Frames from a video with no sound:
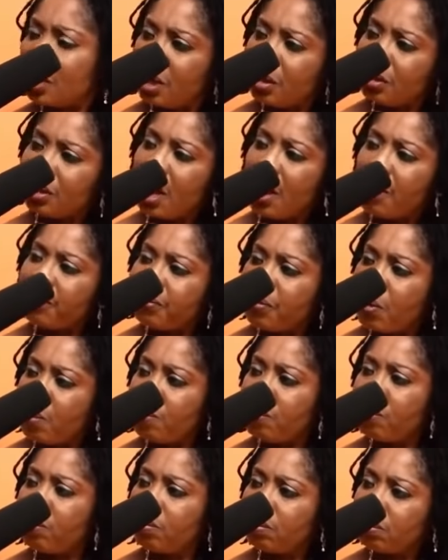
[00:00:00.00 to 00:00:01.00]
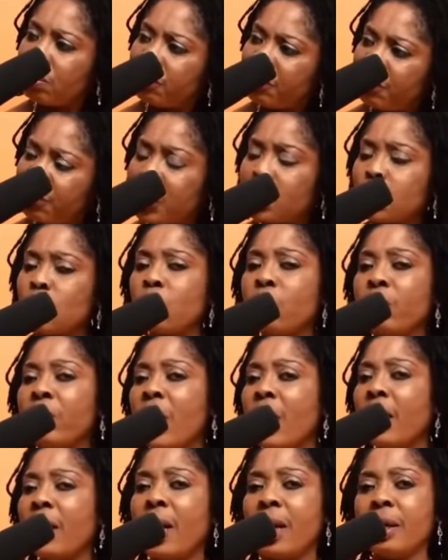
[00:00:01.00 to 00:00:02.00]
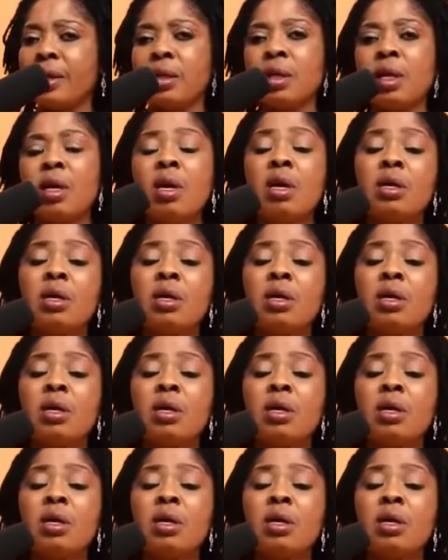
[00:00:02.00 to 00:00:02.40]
Yeah, from Victoria Island.